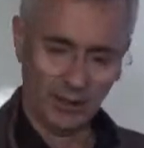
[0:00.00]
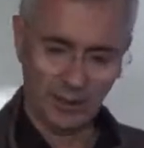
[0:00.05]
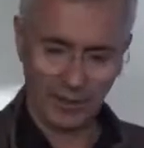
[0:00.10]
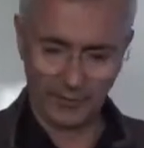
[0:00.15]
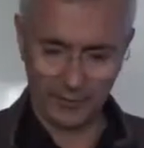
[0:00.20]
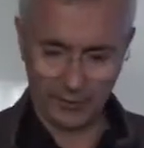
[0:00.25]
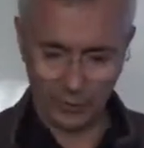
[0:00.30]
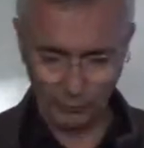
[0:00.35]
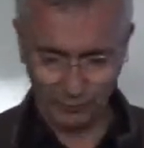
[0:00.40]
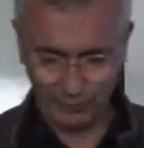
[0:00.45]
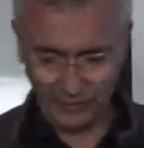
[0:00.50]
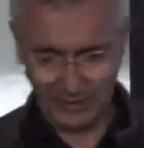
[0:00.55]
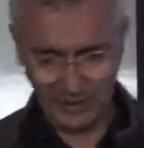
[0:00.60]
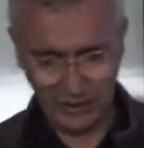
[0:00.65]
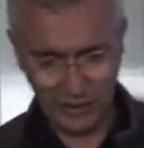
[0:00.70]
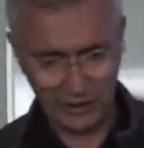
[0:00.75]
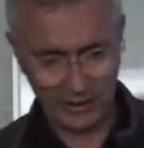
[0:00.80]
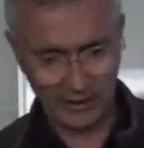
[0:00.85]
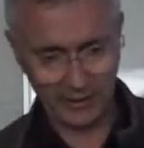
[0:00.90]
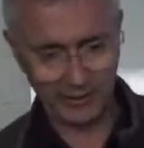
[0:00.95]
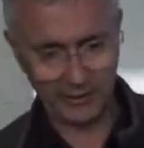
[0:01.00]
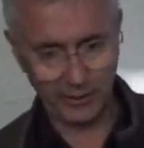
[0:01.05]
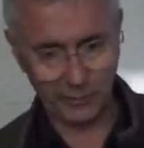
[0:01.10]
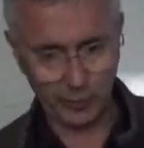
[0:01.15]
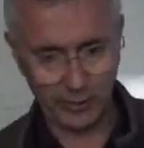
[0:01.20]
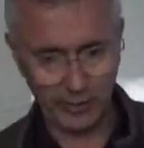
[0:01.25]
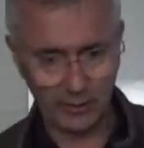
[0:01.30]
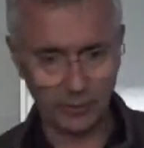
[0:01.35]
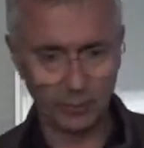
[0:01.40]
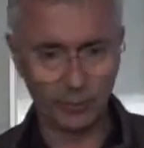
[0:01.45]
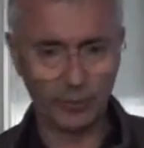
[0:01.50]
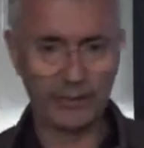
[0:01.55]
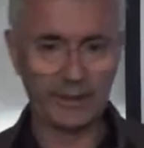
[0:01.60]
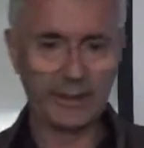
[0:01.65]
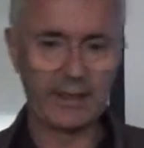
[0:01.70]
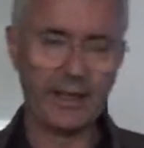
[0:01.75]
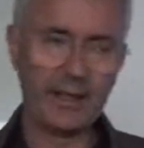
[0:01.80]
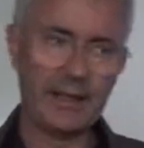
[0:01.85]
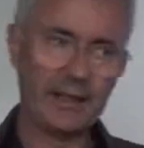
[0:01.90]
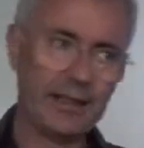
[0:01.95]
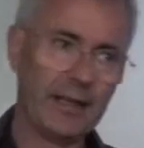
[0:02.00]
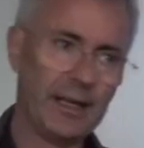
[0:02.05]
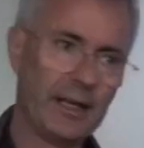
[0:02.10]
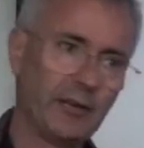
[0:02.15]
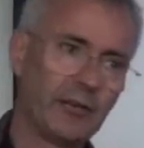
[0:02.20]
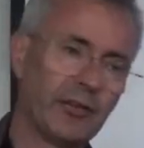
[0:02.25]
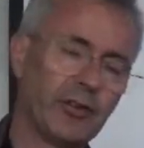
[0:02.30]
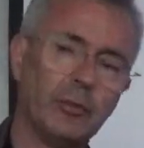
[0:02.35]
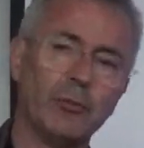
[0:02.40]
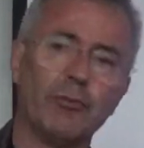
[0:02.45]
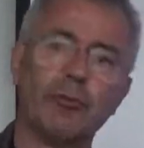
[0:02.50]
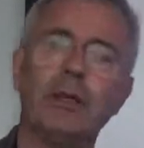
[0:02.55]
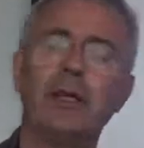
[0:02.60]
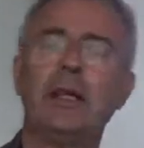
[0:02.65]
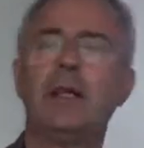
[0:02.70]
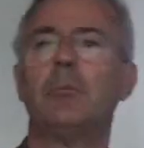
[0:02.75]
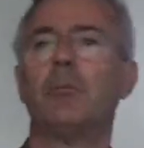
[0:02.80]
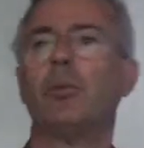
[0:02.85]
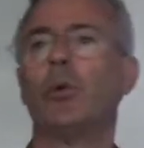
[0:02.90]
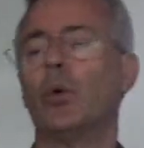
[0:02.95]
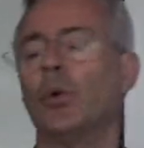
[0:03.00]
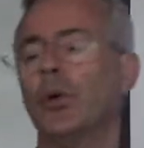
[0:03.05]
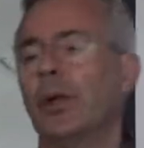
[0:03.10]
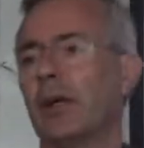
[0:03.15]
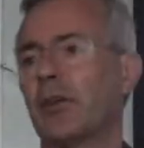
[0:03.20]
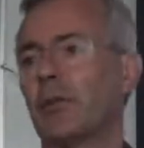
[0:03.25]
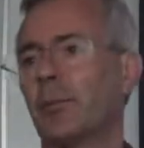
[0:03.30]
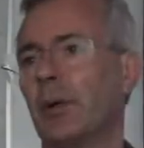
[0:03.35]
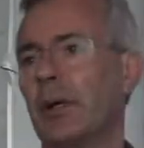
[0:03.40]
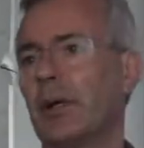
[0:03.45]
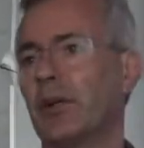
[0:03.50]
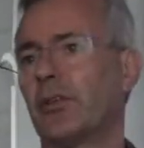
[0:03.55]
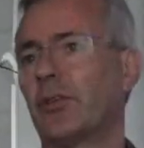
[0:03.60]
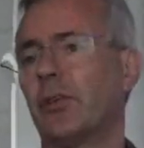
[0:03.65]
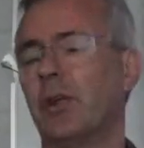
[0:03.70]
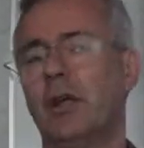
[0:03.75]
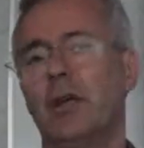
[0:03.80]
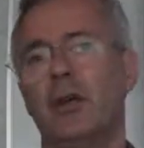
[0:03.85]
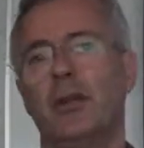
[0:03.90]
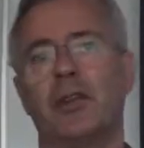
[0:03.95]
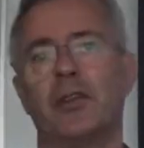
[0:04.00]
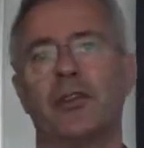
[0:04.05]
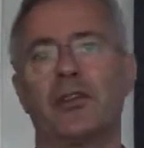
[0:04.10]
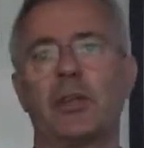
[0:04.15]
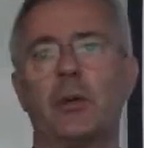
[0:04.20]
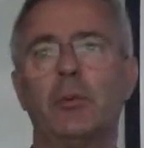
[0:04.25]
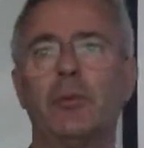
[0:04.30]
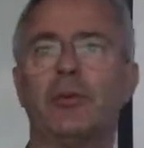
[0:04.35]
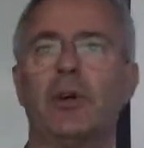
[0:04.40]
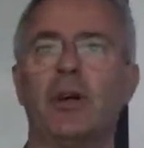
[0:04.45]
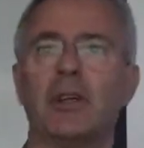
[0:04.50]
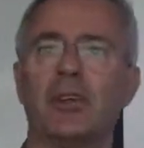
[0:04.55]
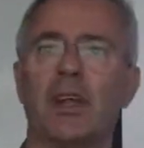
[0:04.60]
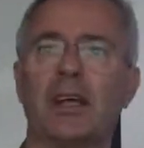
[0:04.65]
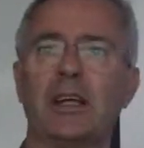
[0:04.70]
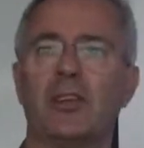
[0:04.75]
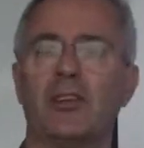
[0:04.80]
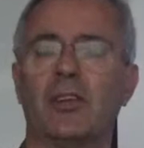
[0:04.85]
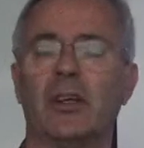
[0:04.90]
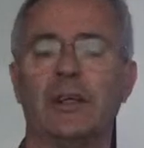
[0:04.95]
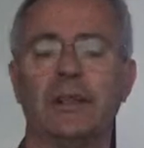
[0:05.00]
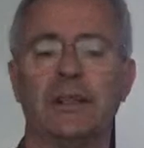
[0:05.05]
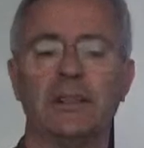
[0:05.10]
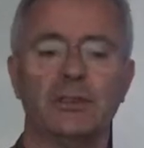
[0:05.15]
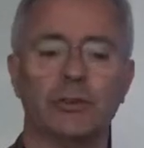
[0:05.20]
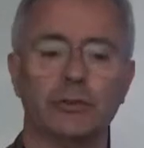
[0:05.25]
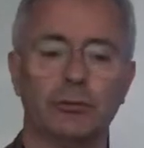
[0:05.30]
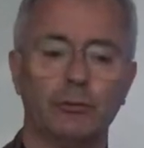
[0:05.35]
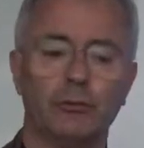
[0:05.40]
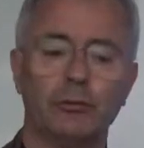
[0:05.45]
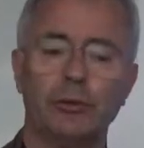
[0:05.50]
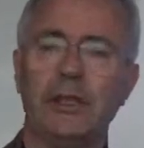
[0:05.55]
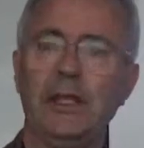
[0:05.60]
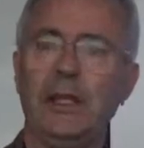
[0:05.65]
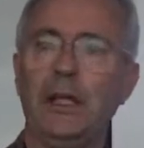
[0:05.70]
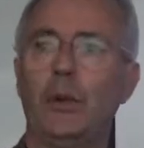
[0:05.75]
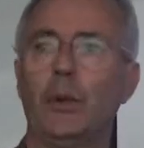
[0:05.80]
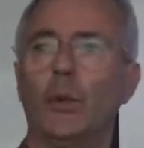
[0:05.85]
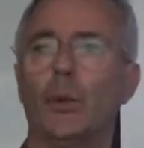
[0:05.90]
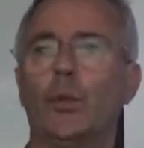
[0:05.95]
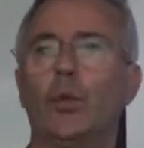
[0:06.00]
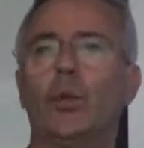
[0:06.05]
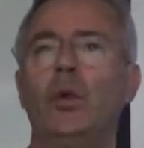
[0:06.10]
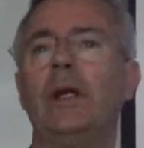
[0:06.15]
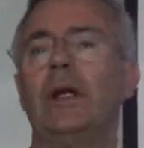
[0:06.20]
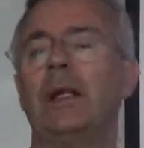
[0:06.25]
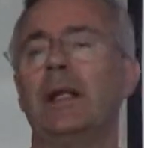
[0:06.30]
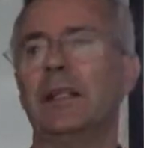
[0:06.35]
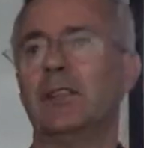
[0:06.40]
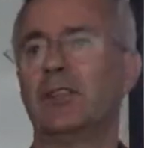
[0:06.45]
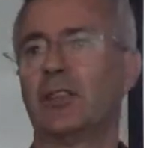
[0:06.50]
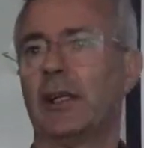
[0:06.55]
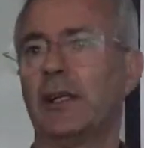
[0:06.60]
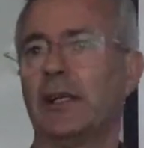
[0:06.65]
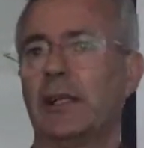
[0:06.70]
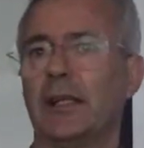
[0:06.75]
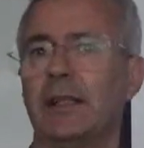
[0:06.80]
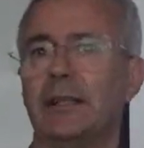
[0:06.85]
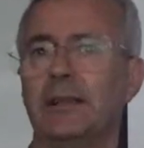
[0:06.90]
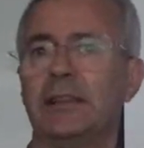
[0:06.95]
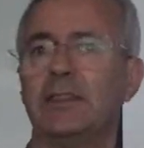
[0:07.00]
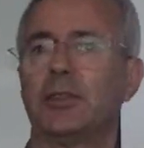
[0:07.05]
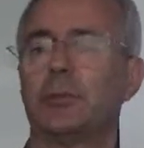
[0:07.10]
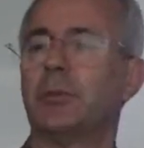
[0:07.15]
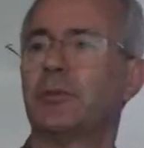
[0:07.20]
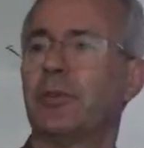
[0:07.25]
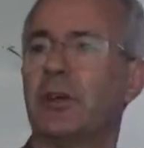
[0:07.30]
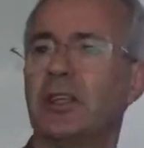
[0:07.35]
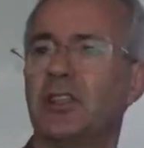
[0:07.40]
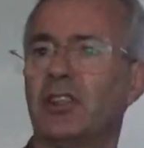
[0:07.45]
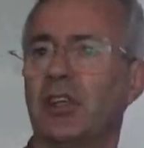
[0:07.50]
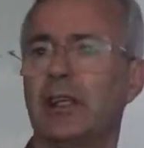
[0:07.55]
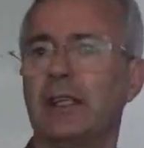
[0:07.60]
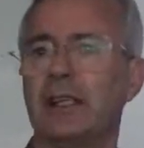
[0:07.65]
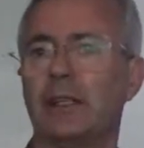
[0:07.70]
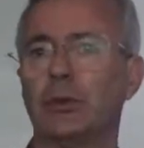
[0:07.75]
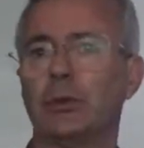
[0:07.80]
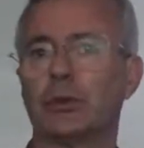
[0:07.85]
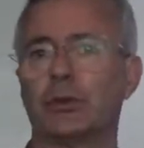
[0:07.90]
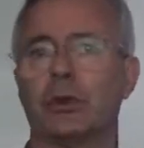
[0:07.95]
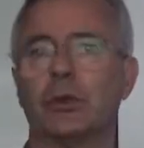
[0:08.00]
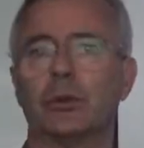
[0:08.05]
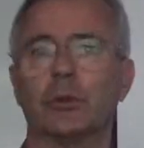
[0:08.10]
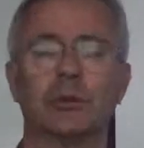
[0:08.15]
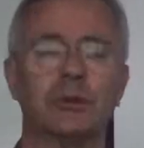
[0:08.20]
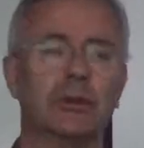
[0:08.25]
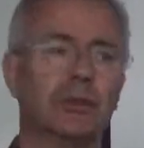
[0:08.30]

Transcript: And the confidentiality, well, we again have some really important aspects that some of our data is really, really tightly, needs to be very tightly controlled.